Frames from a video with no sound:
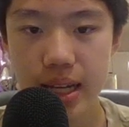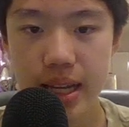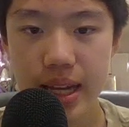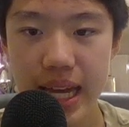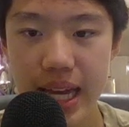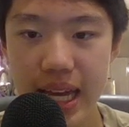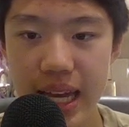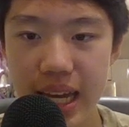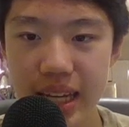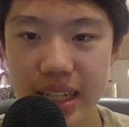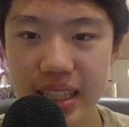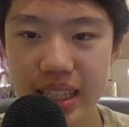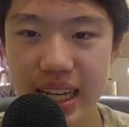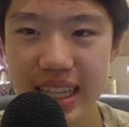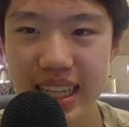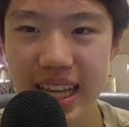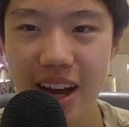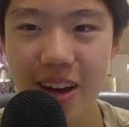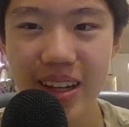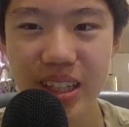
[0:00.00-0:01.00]
And
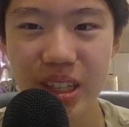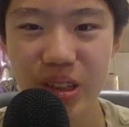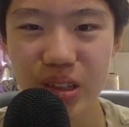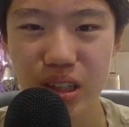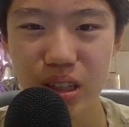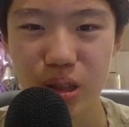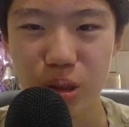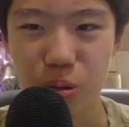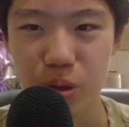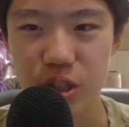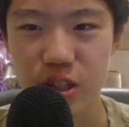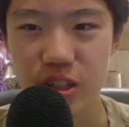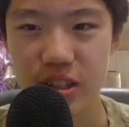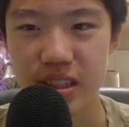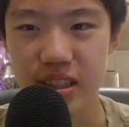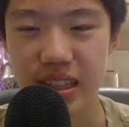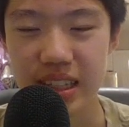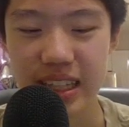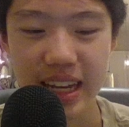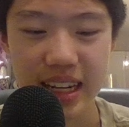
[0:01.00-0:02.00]
now I go here, which
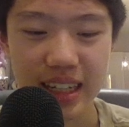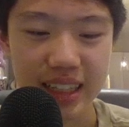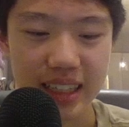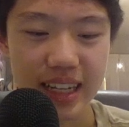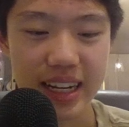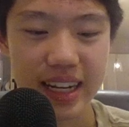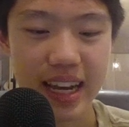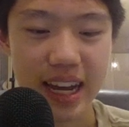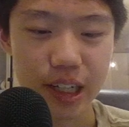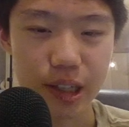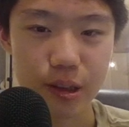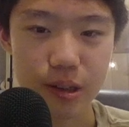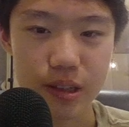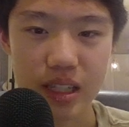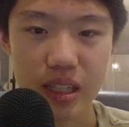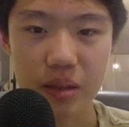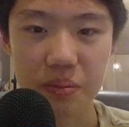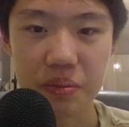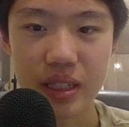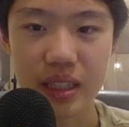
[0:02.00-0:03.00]
is again an
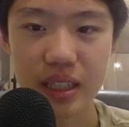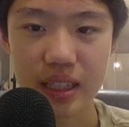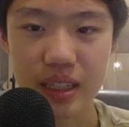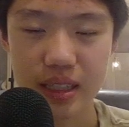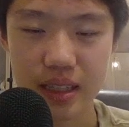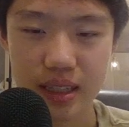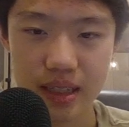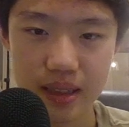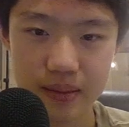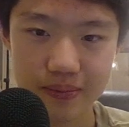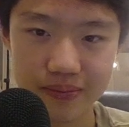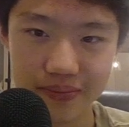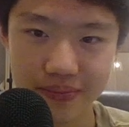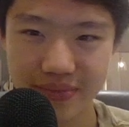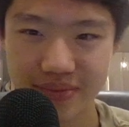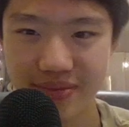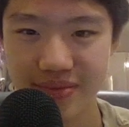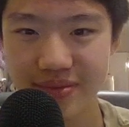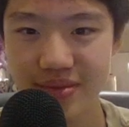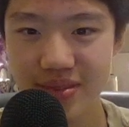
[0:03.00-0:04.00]
inaccuracy because
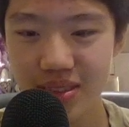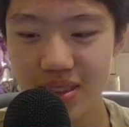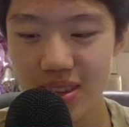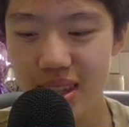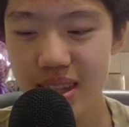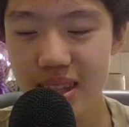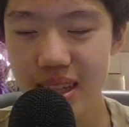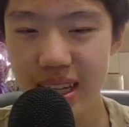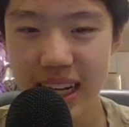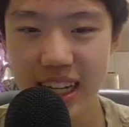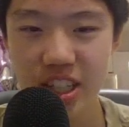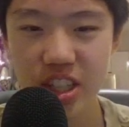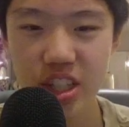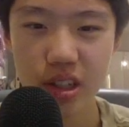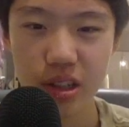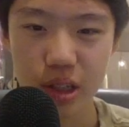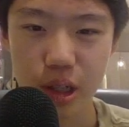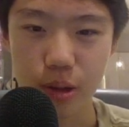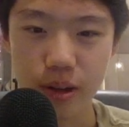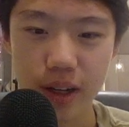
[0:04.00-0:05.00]
I actually
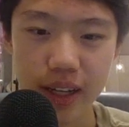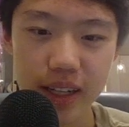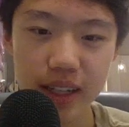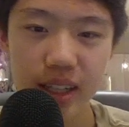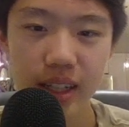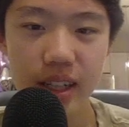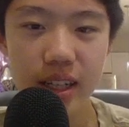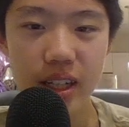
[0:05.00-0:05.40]
don't know why.